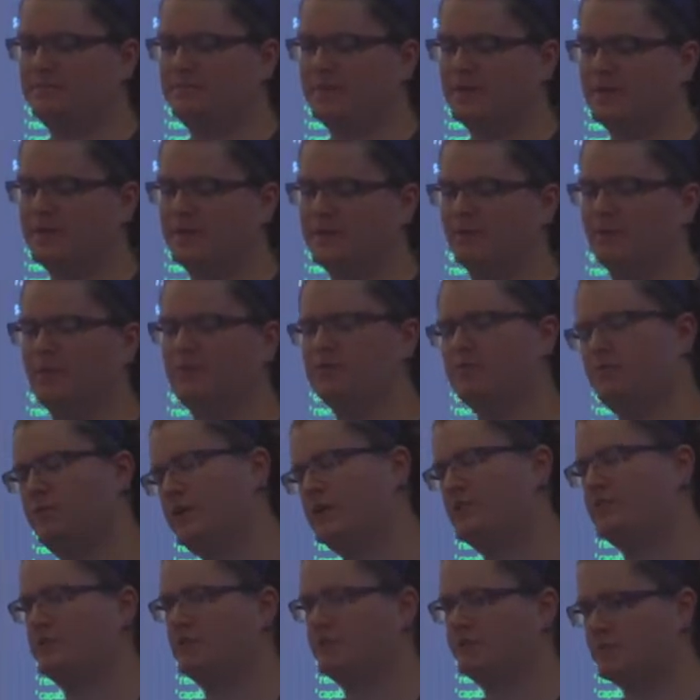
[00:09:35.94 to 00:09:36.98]
in the root
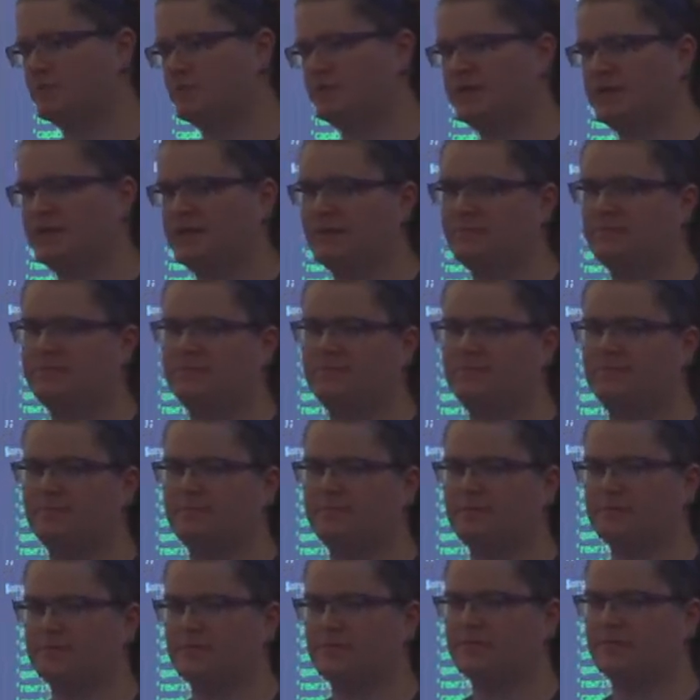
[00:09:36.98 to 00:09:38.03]
directory of your theme.
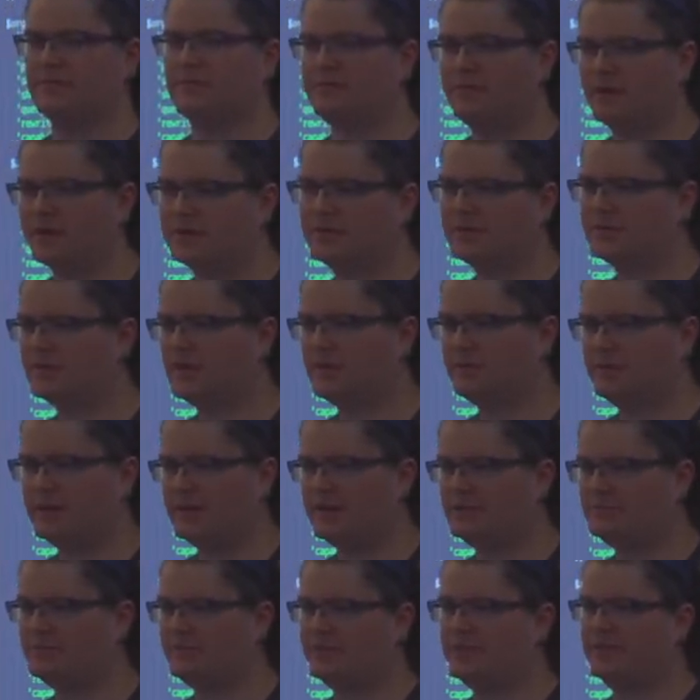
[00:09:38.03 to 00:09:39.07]
So it's going to be
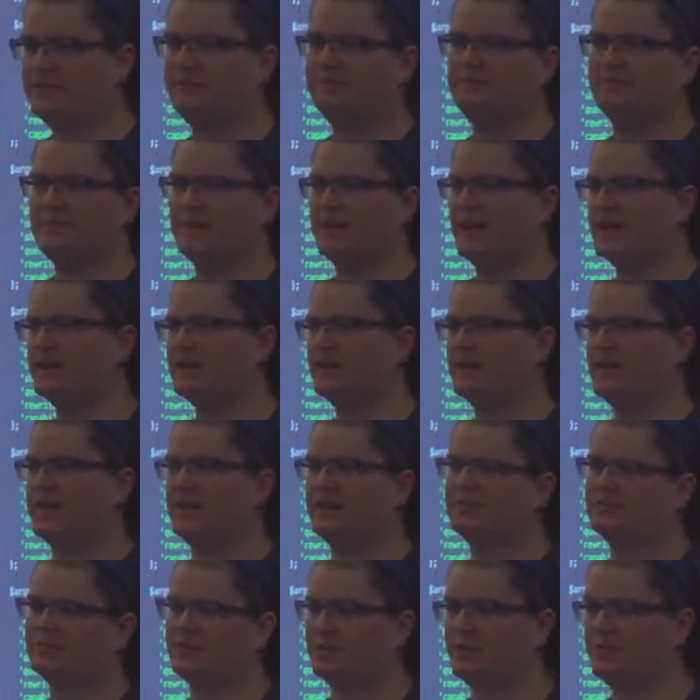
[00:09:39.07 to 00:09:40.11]
functions.php. Anything
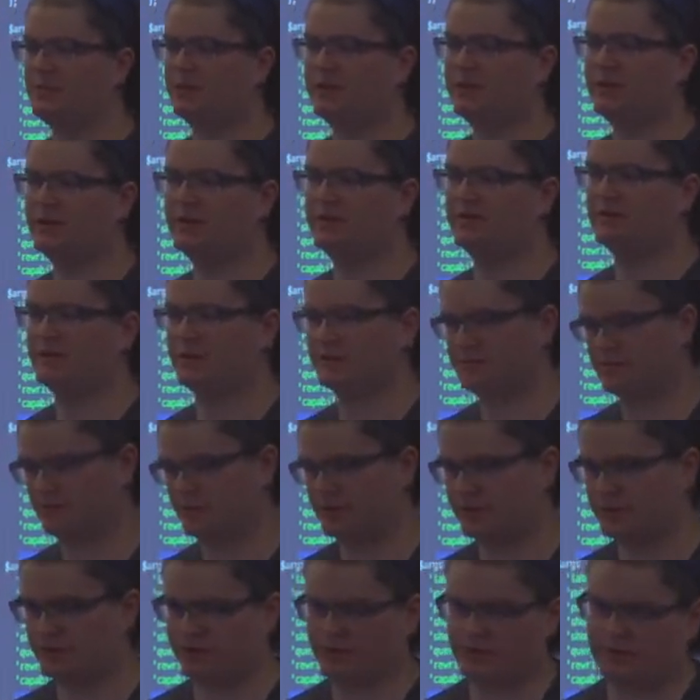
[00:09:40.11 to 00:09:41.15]
extra you put in, that's where
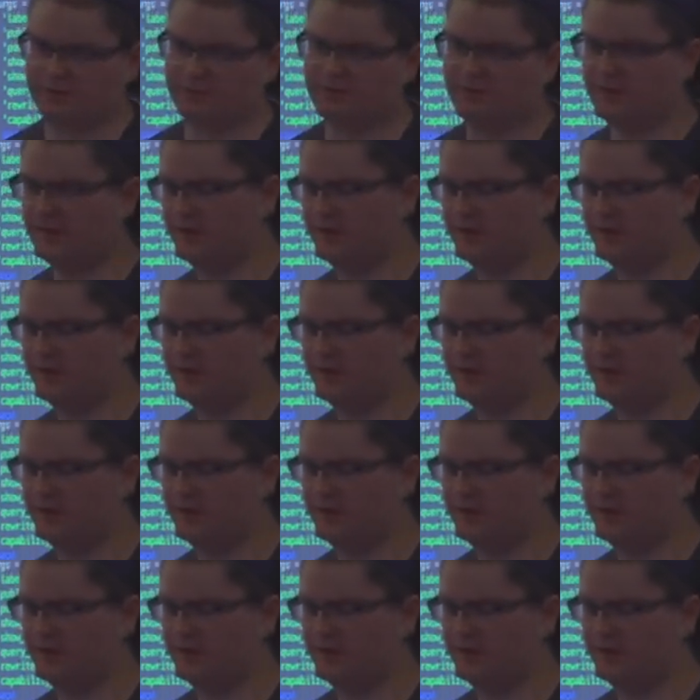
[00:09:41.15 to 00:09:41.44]
it'll go.